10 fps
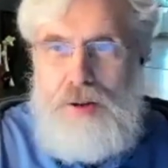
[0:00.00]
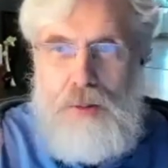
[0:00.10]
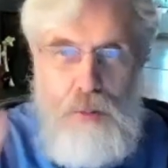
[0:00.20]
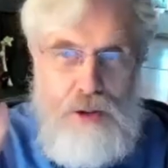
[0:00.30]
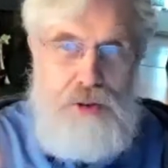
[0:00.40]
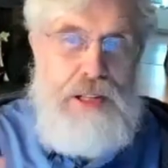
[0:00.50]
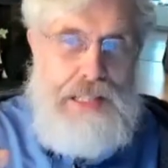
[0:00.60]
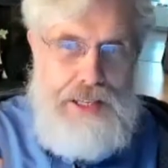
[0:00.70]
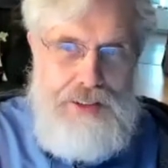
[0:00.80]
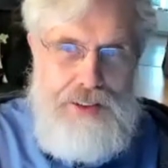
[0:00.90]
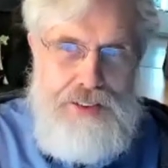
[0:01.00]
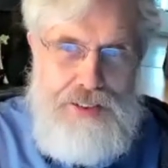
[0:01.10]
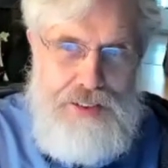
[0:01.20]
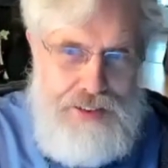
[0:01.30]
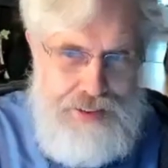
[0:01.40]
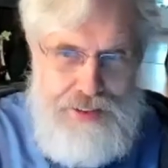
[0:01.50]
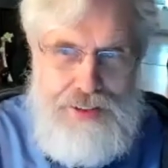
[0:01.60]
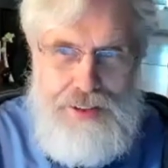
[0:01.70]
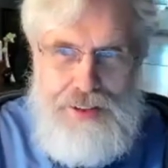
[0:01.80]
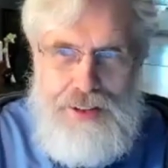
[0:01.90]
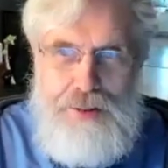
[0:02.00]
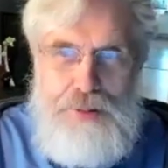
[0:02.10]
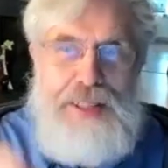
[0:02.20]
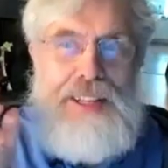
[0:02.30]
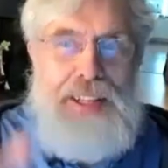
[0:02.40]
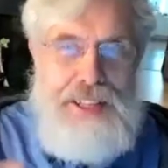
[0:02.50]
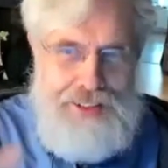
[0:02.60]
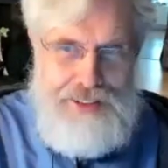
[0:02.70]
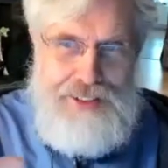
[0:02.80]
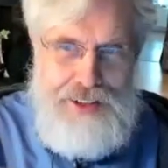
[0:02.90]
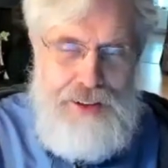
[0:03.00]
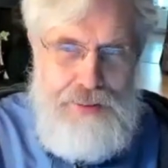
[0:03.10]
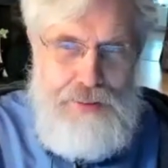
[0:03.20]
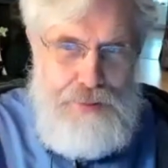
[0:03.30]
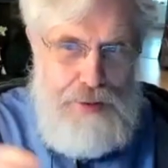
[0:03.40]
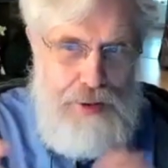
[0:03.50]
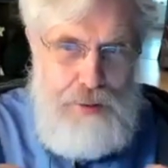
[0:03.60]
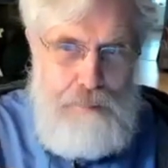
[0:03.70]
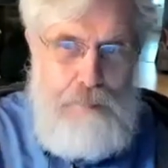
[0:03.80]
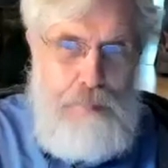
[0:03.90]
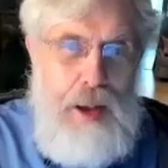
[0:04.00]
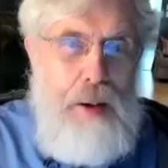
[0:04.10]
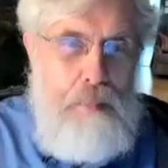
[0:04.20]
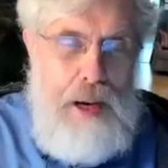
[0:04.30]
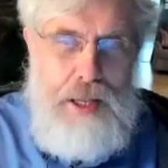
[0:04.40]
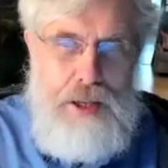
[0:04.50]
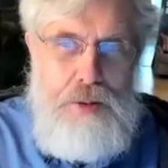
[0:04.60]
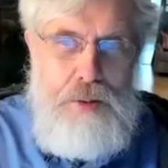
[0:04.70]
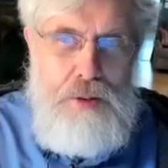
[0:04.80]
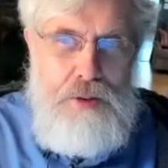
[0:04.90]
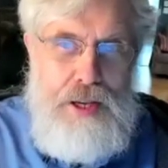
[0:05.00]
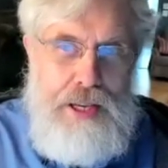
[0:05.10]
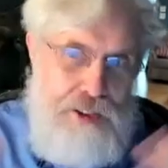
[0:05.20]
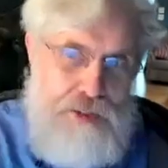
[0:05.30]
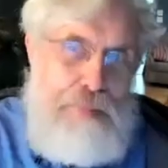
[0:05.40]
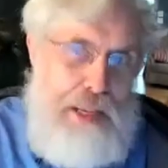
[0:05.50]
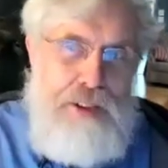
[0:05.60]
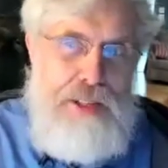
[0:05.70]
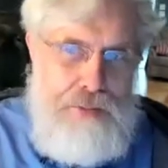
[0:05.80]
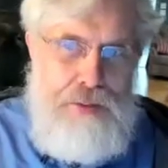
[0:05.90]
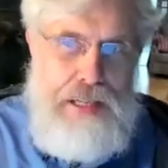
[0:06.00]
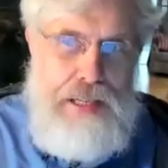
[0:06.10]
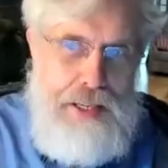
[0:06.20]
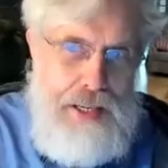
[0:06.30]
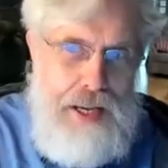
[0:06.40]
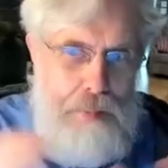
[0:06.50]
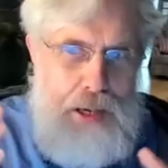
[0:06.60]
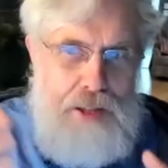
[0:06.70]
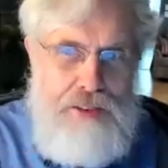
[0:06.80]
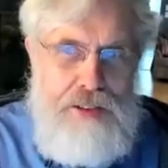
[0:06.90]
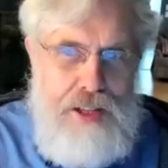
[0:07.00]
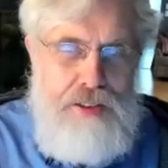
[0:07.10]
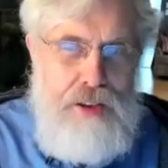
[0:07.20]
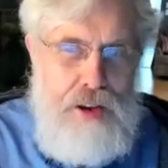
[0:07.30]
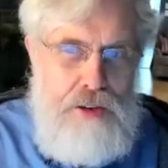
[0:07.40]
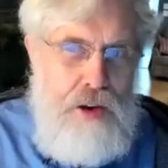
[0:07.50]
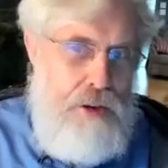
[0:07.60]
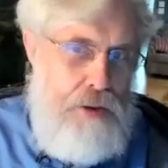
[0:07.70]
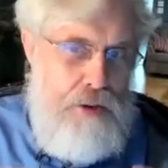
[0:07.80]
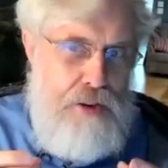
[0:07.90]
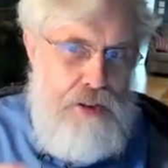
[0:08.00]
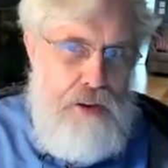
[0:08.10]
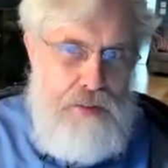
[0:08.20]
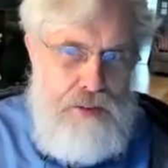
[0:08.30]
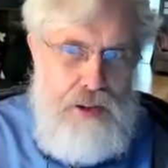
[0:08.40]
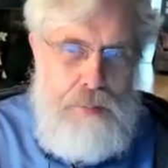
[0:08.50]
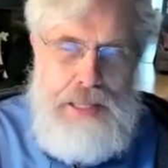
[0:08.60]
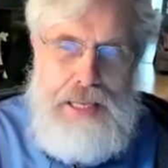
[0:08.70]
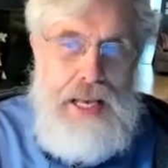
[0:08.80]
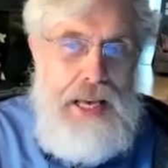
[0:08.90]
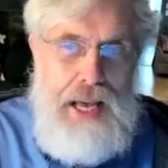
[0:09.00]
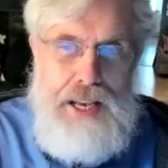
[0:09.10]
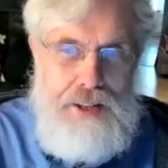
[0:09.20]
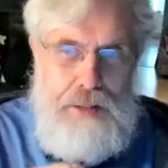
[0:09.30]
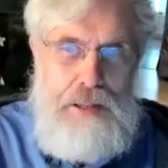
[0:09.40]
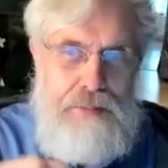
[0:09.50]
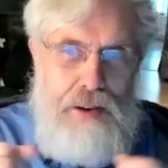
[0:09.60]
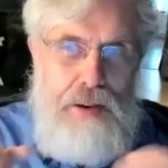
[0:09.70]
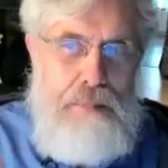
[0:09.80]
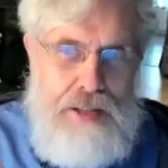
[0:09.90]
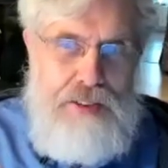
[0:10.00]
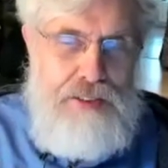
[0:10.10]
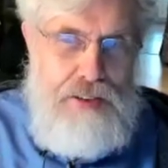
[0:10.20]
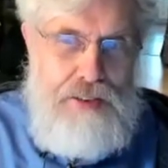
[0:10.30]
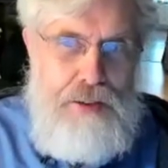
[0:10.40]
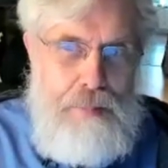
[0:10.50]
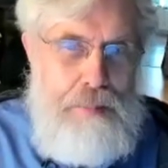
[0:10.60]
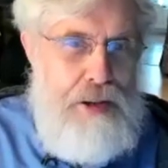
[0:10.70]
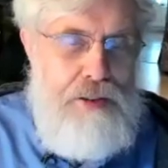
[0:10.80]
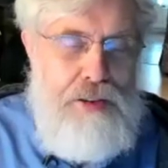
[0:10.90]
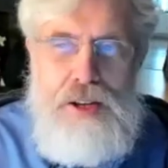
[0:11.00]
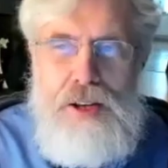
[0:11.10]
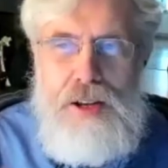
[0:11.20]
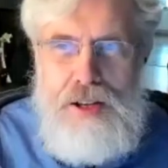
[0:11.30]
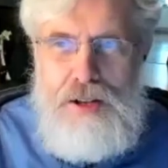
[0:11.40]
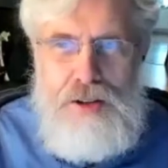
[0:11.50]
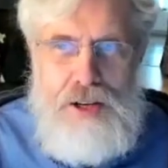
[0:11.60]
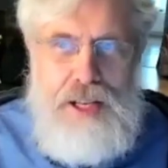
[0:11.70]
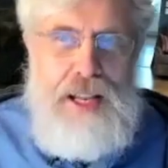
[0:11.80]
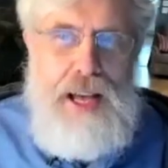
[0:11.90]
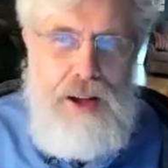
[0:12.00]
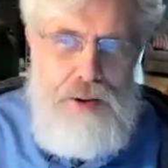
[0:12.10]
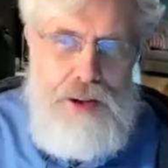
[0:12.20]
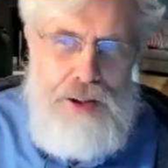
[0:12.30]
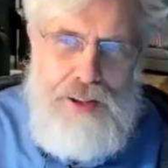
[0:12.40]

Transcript: quadrillions, quintillions of uh, biomolecules, is basically free. I mean, it's, it's, it's all due to self-assembly, and it can be a very messy system. I mean, just, you know, look at how,